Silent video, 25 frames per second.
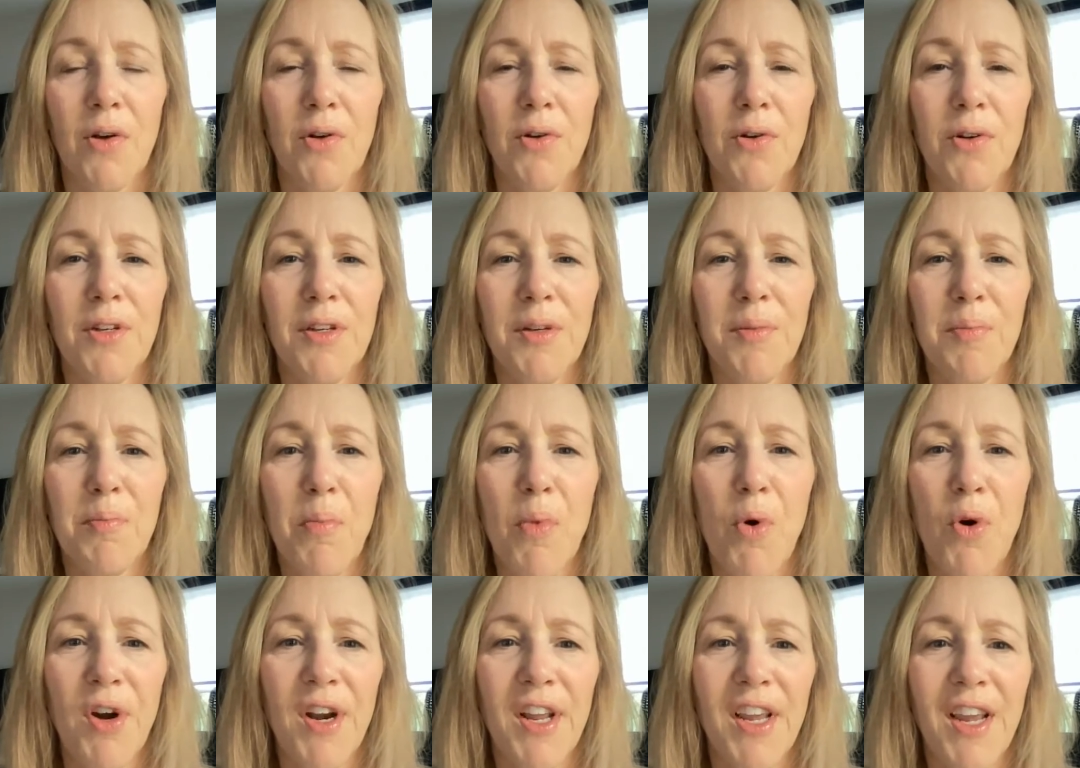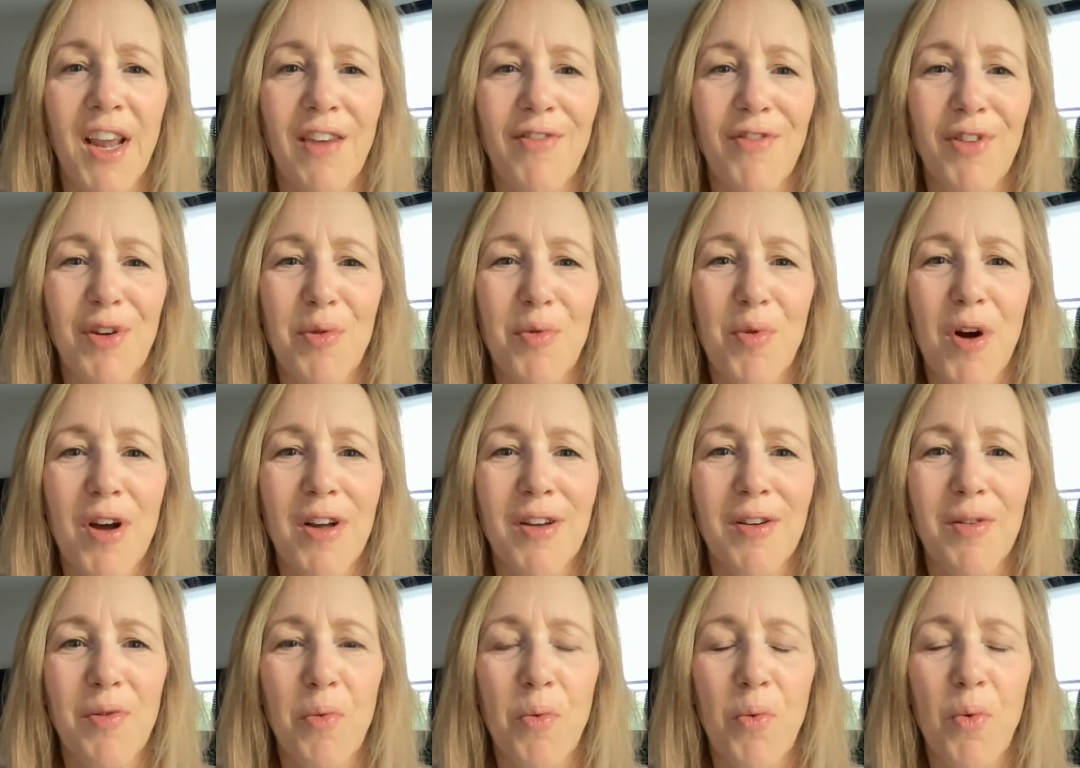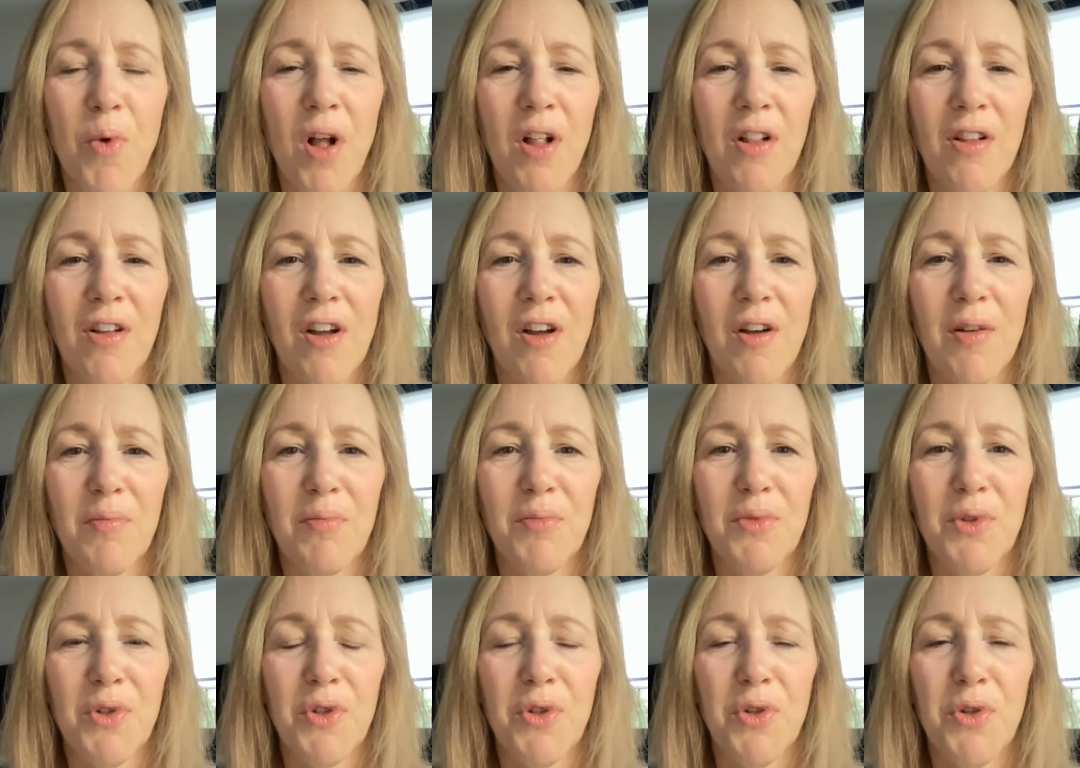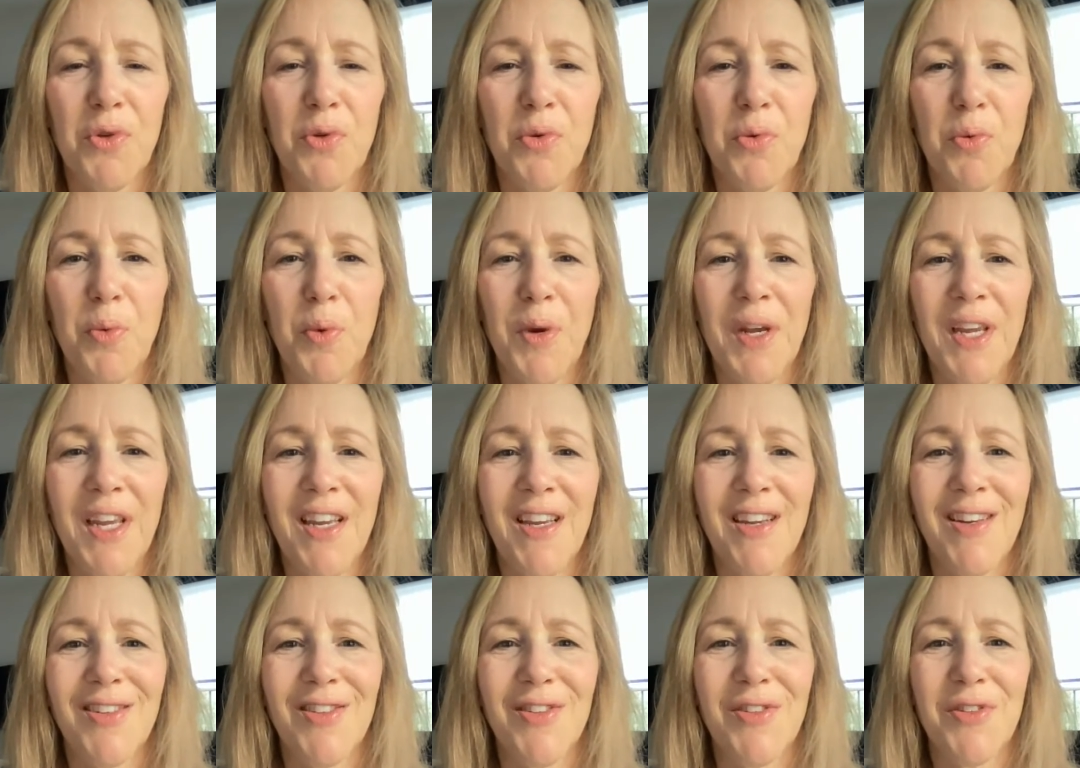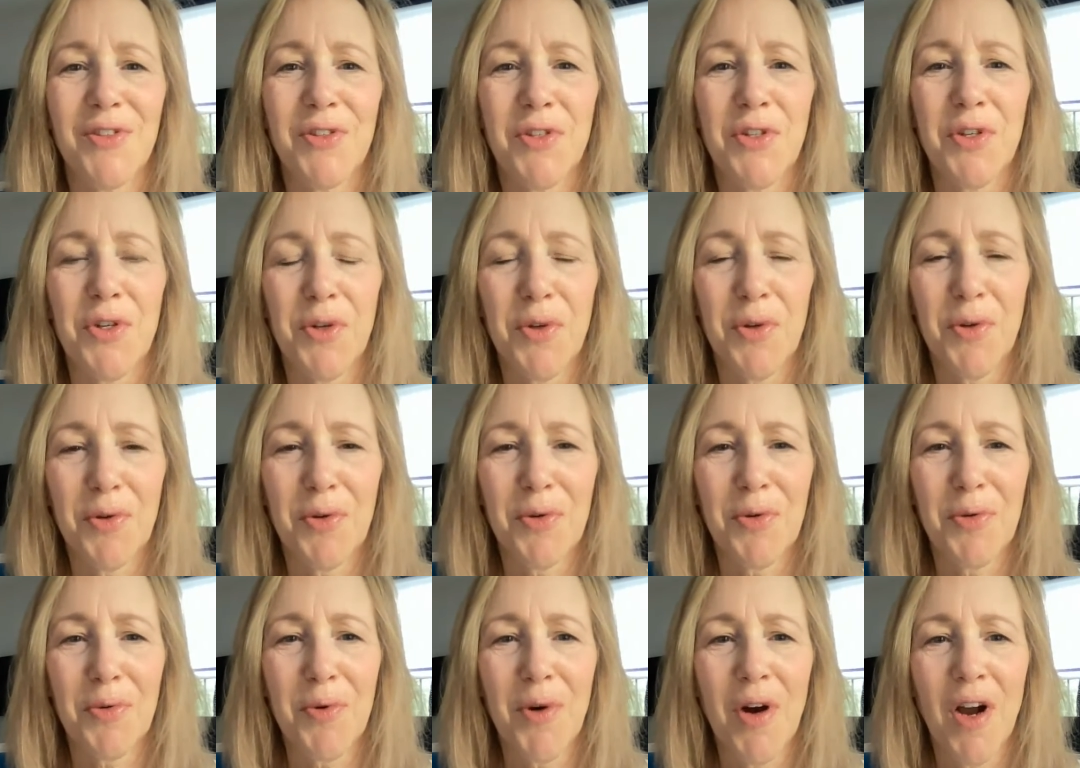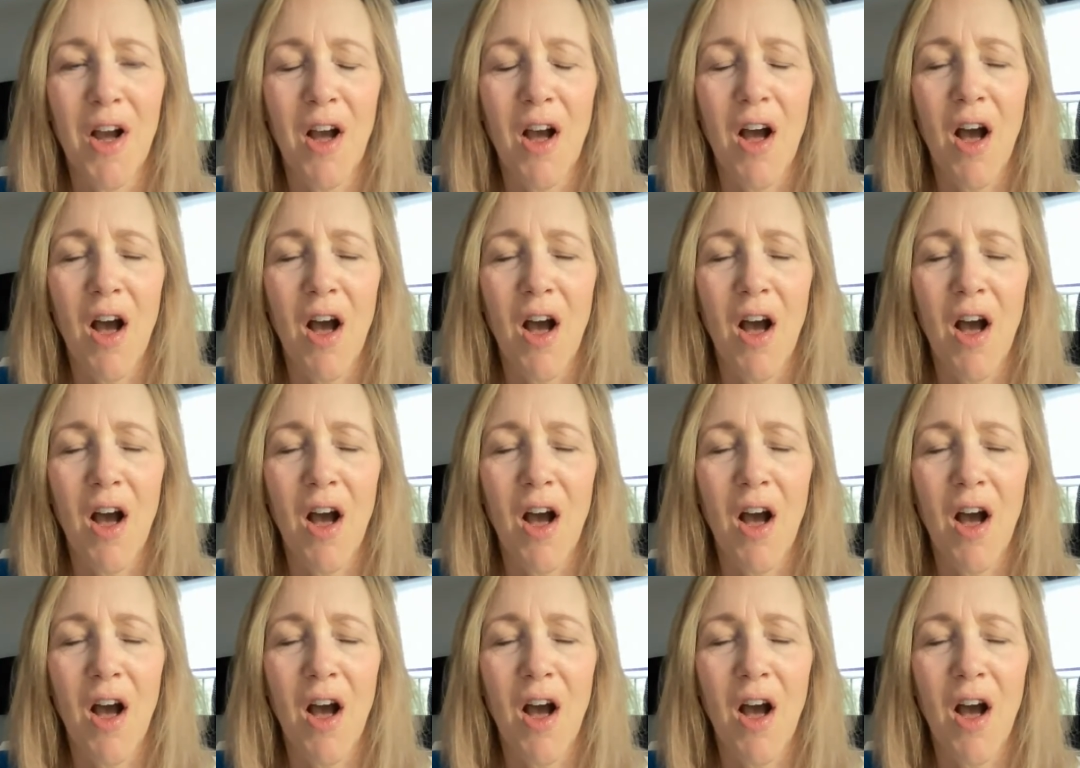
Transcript: Good morning, everyone. Welcome to week 2.